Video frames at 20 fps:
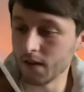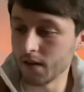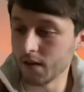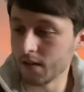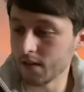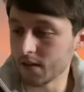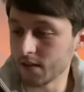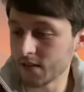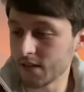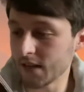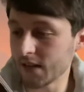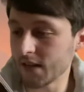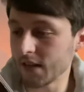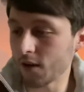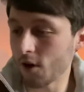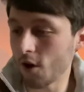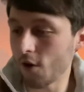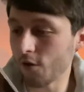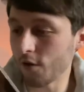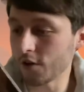Sickening
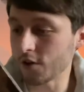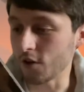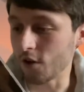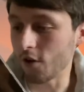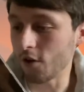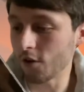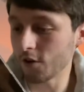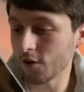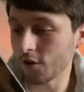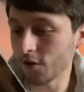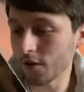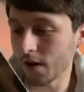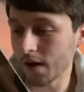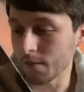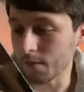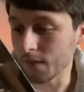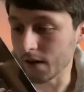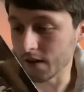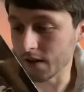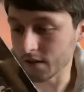horror to haunt your
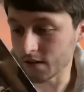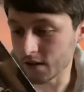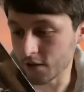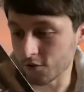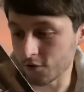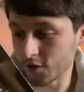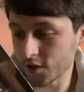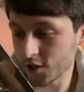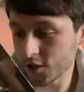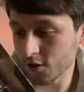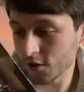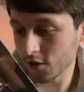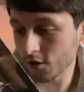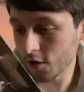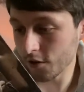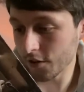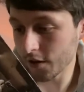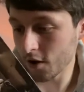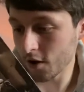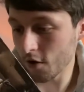nightmares. A traditional
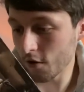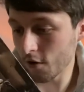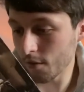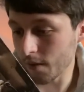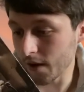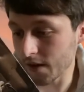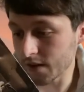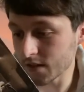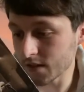gothic horror makes this